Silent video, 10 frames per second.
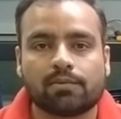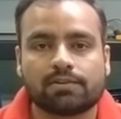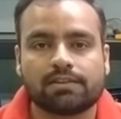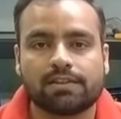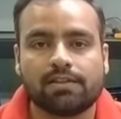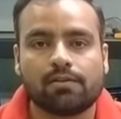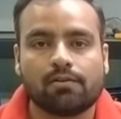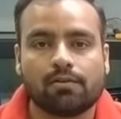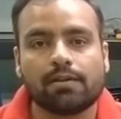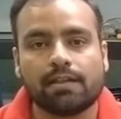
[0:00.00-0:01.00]

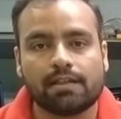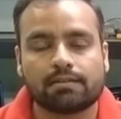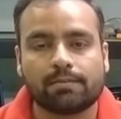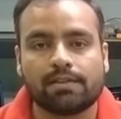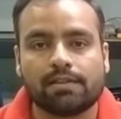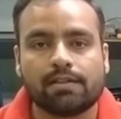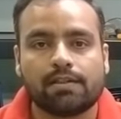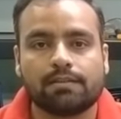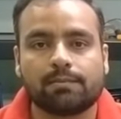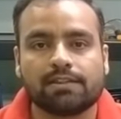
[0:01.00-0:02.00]
processing or DSP
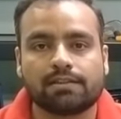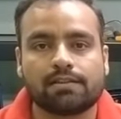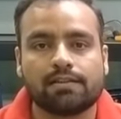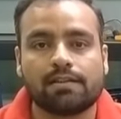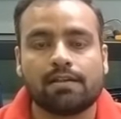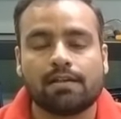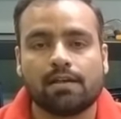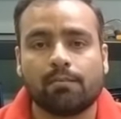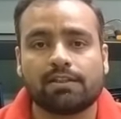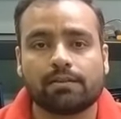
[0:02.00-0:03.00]
is basically
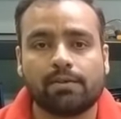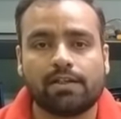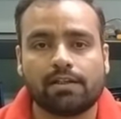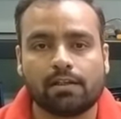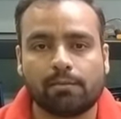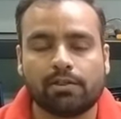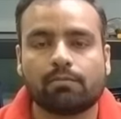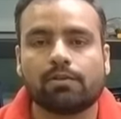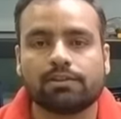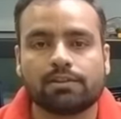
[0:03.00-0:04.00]
a mathematical
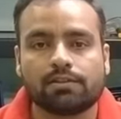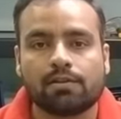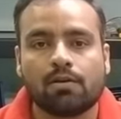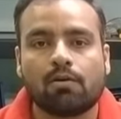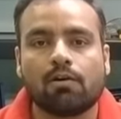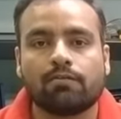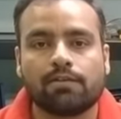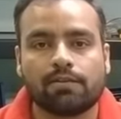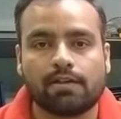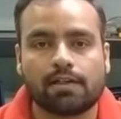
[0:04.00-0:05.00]
manipulation of
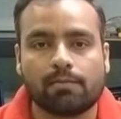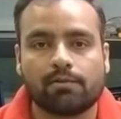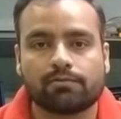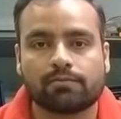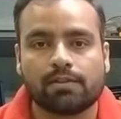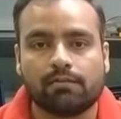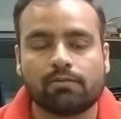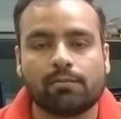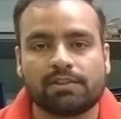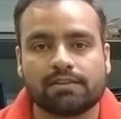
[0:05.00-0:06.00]
different type of
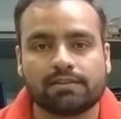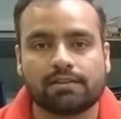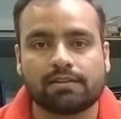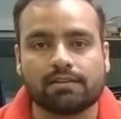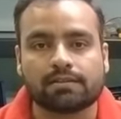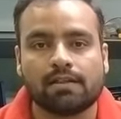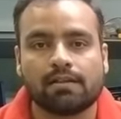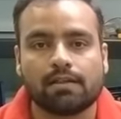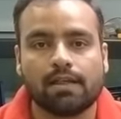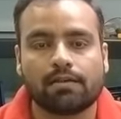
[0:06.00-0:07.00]
information signals
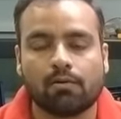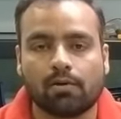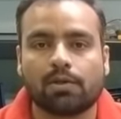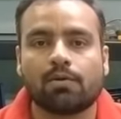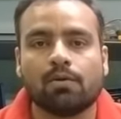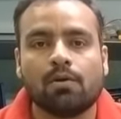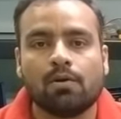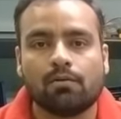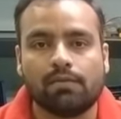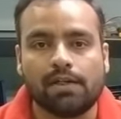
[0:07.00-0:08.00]
like audio,
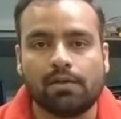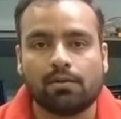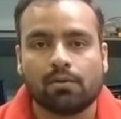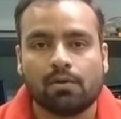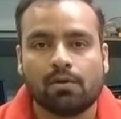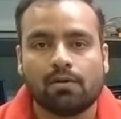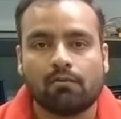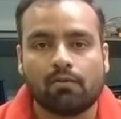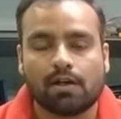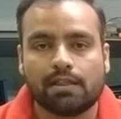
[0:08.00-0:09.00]
video,
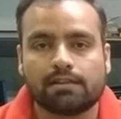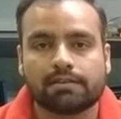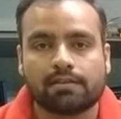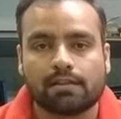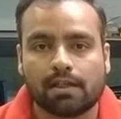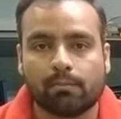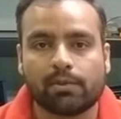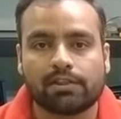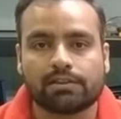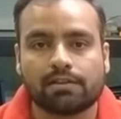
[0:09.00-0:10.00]
voice,
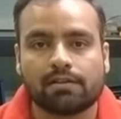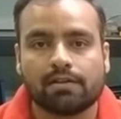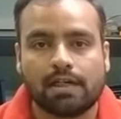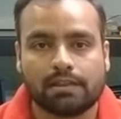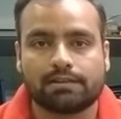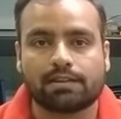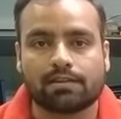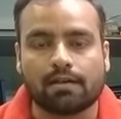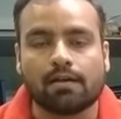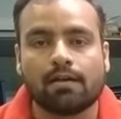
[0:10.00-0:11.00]
temperature,
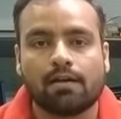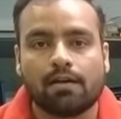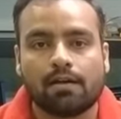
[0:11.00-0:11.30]
etc.